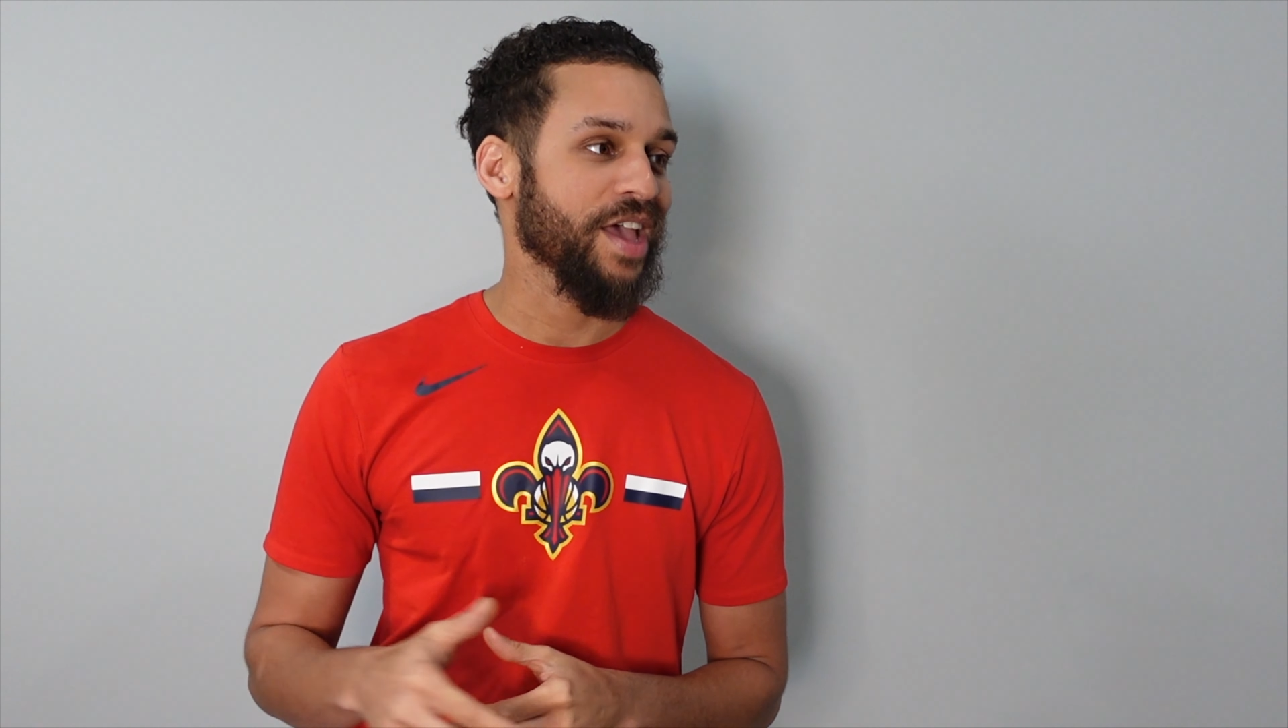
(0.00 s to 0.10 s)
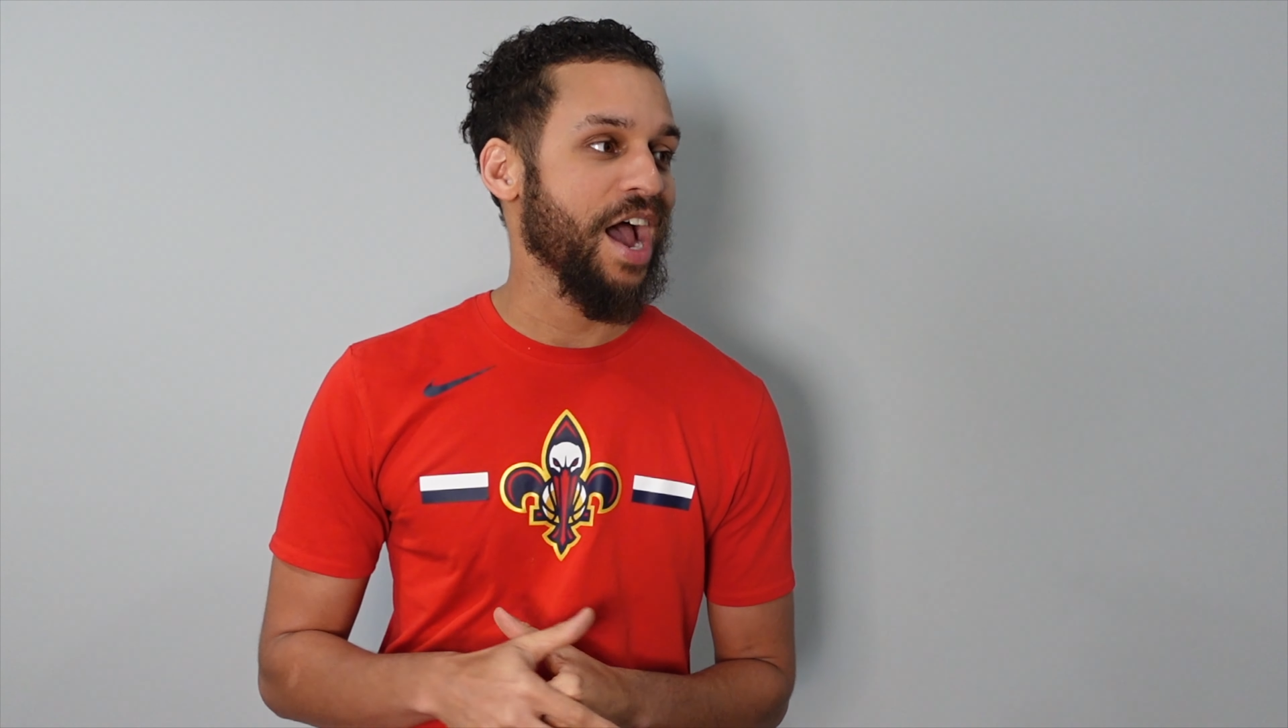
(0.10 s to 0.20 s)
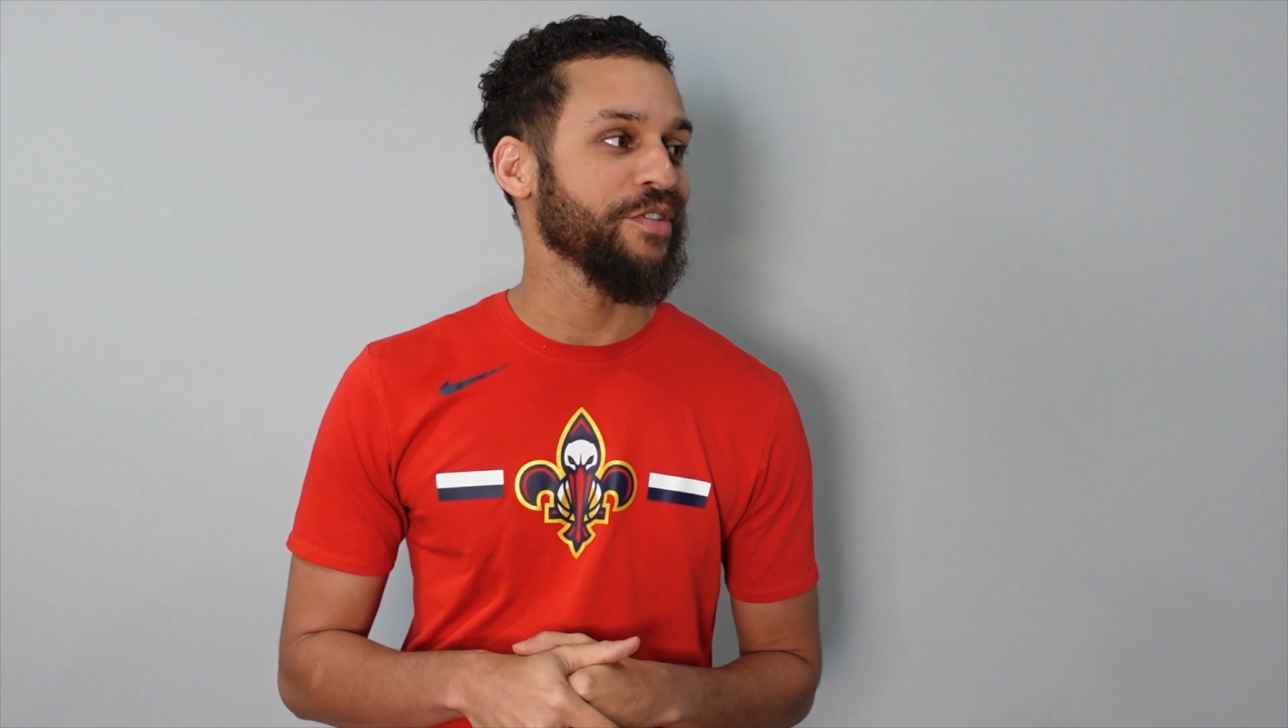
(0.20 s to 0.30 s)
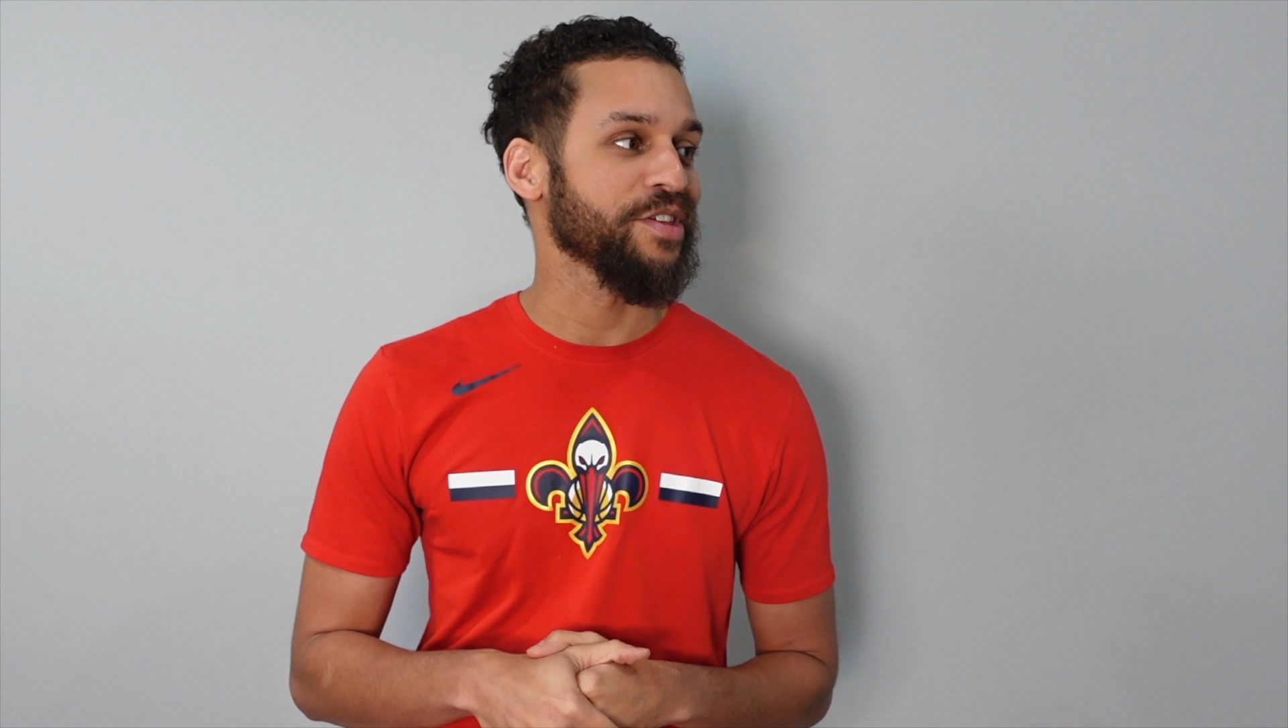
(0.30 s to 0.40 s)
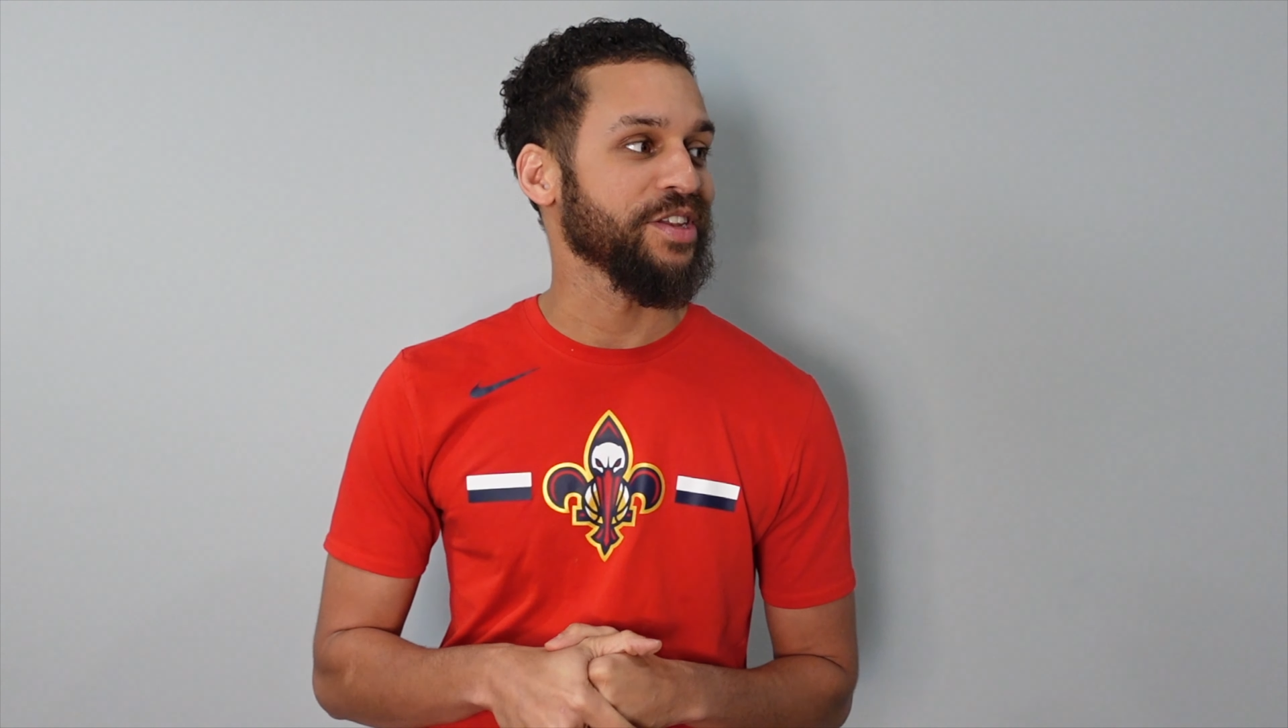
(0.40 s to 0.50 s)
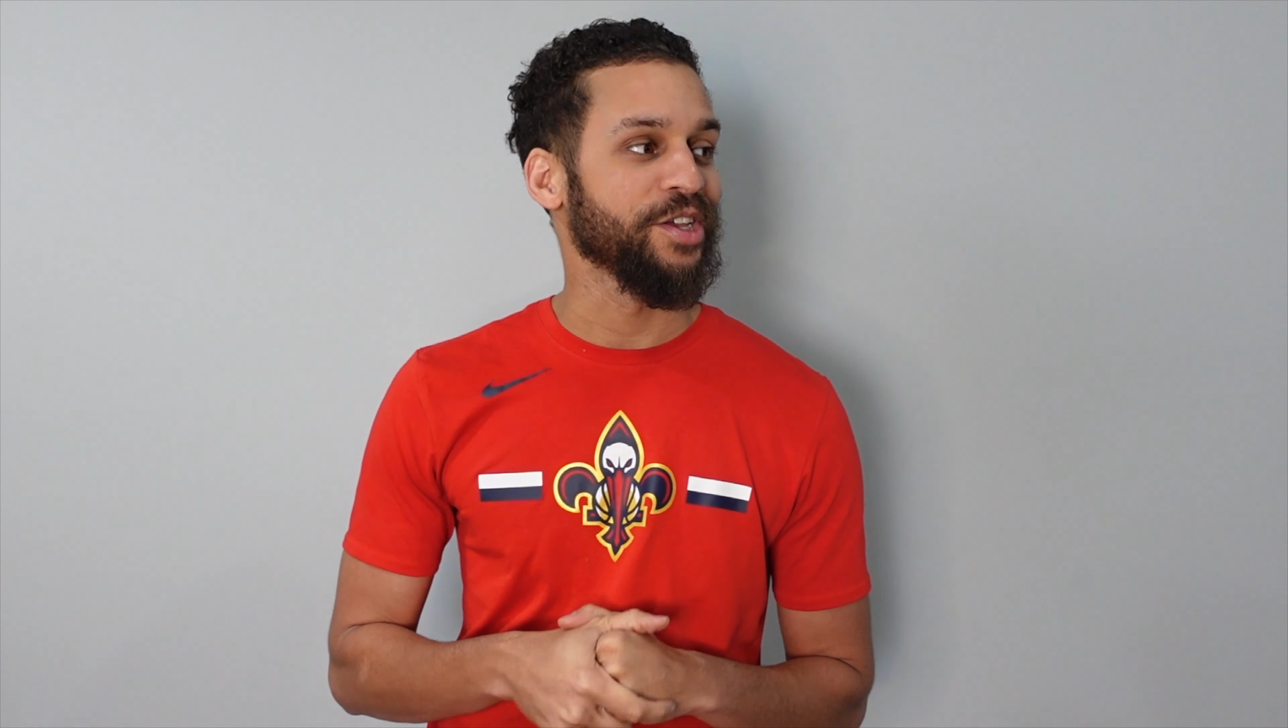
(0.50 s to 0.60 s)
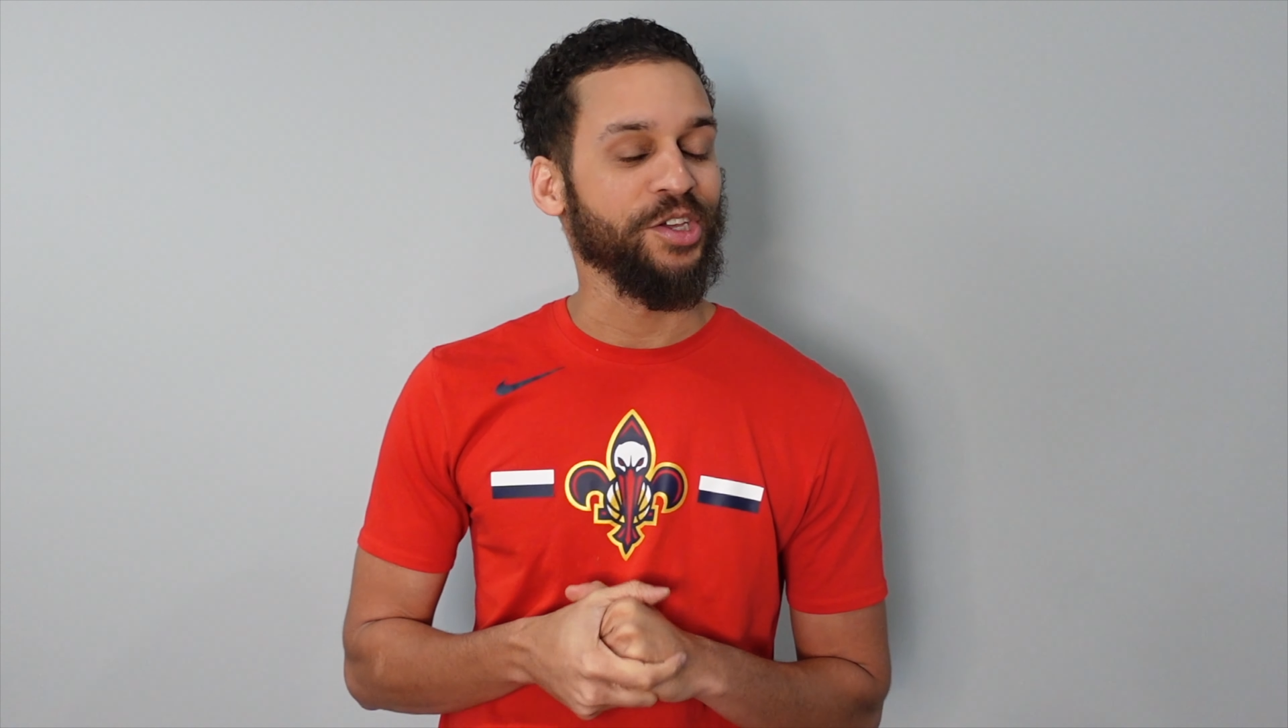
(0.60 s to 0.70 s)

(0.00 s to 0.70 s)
obviously,